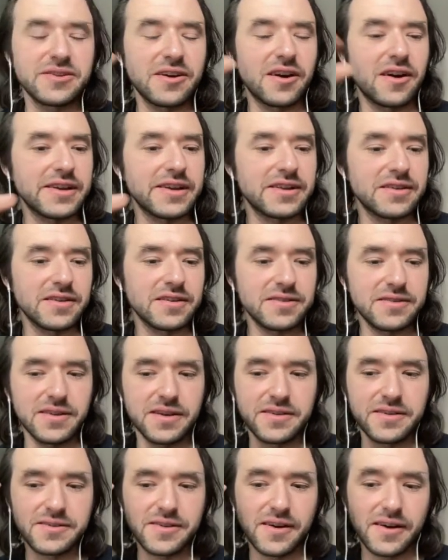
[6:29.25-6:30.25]

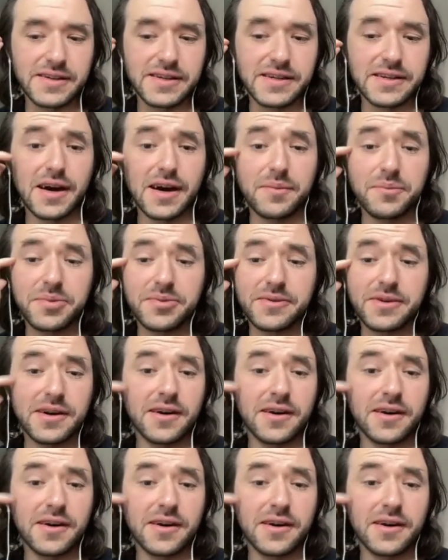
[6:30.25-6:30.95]
tidied up